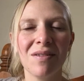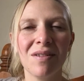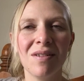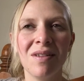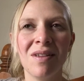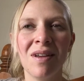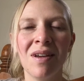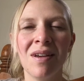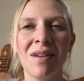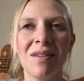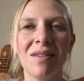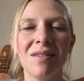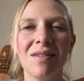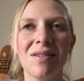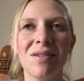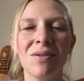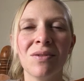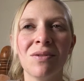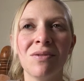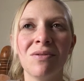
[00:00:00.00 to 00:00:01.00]
yeah,
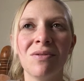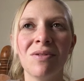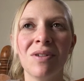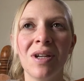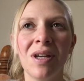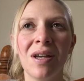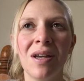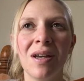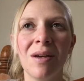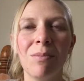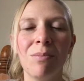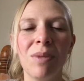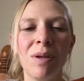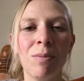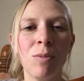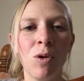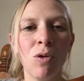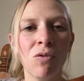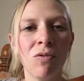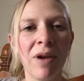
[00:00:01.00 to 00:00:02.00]
sort of a bit
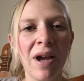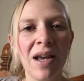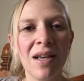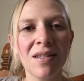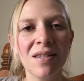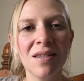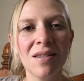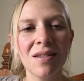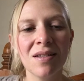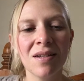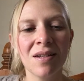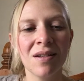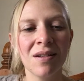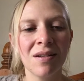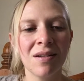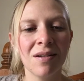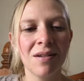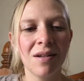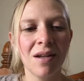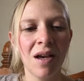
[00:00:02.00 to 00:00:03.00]
more rest,
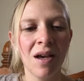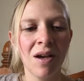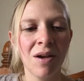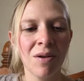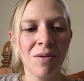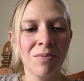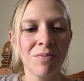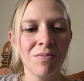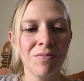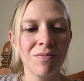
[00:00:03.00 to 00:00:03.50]
and I